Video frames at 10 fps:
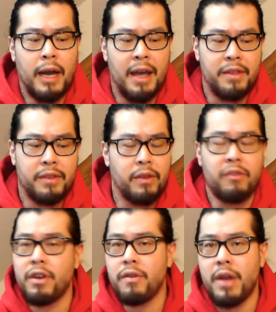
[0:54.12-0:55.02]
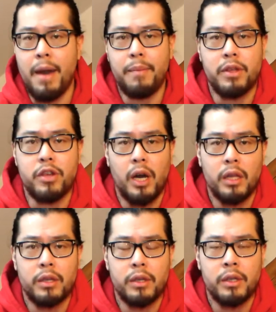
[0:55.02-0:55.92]
had a very happy
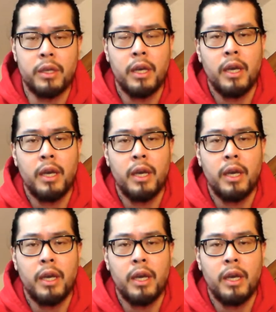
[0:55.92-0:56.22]
childhood,